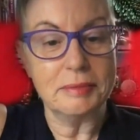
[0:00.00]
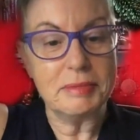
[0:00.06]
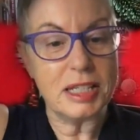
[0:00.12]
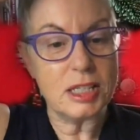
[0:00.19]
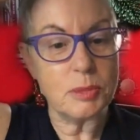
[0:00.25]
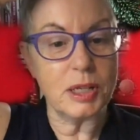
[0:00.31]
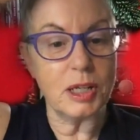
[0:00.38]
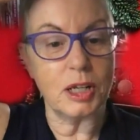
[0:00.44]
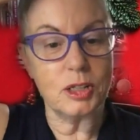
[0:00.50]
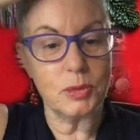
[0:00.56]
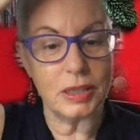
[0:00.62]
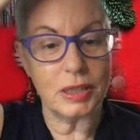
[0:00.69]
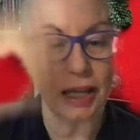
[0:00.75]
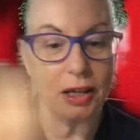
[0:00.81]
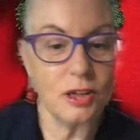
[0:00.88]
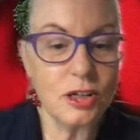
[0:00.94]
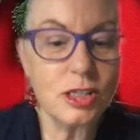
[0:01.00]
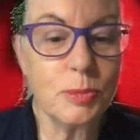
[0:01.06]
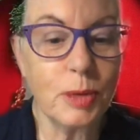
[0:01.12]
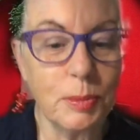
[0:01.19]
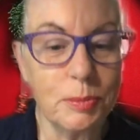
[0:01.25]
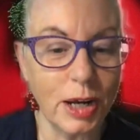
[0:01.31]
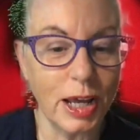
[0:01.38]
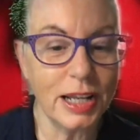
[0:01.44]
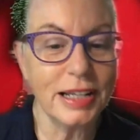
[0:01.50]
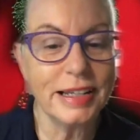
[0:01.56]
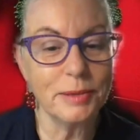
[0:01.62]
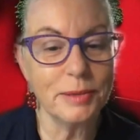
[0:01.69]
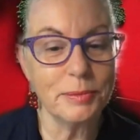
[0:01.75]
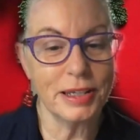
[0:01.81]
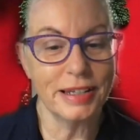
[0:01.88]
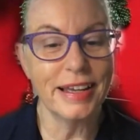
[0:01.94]
It's a bit like doing that. Hurts my brain a
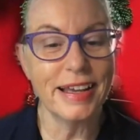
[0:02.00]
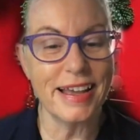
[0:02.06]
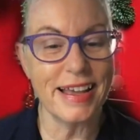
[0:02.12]
little bit.